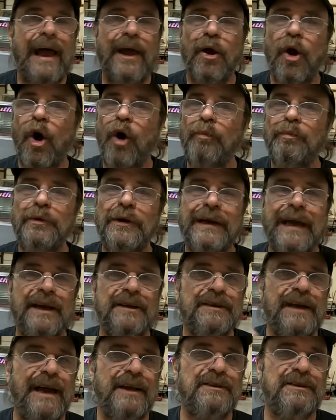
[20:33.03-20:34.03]
I hope you
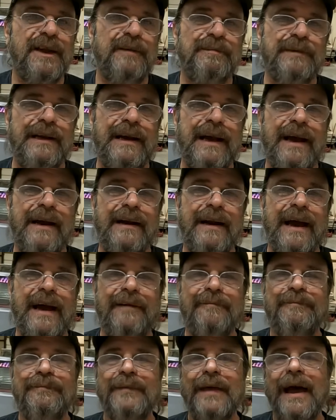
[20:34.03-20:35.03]
guys got something out of
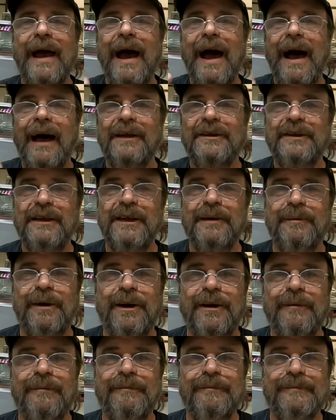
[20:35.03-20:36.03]
that. I'll see you
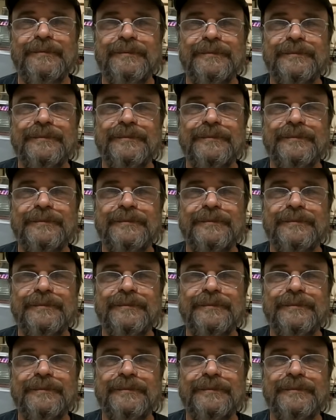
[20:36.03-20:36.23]
tomorrow.